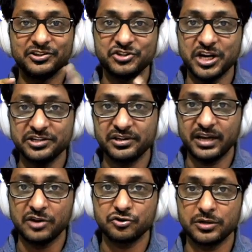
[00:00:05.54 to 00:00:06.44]
the JSON
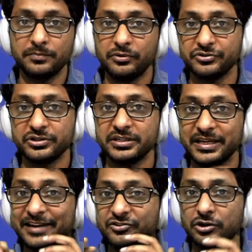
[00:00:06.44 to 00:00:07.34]
engine present
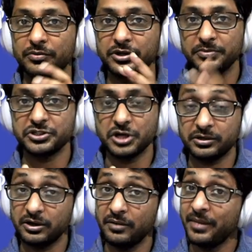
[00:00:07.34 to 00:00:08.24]
in
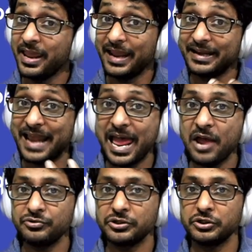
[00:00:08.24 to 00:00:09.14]
ServerDummies.com and
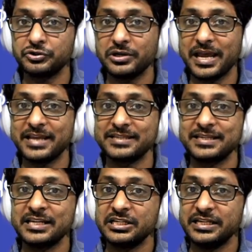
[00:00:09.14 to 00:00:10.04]
how to
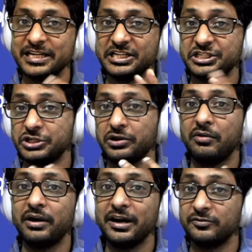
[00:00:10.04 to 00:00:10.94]
utilize it to
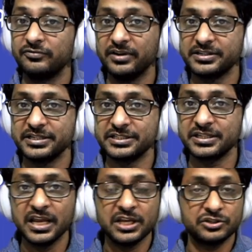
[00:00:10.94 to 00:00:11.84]
our
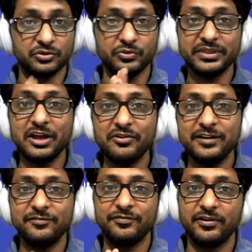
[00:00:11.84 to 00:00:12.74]
advantage. So without
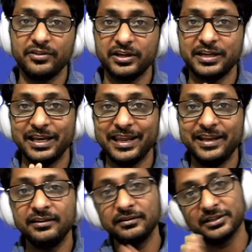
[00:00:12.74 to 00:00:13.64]
any further
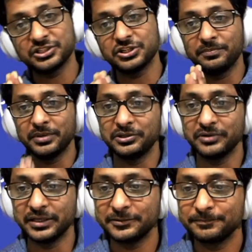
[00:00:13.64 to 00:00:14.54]
delay, let's jump
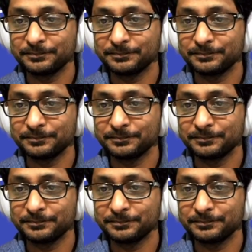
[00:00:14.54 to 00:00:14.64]
into it.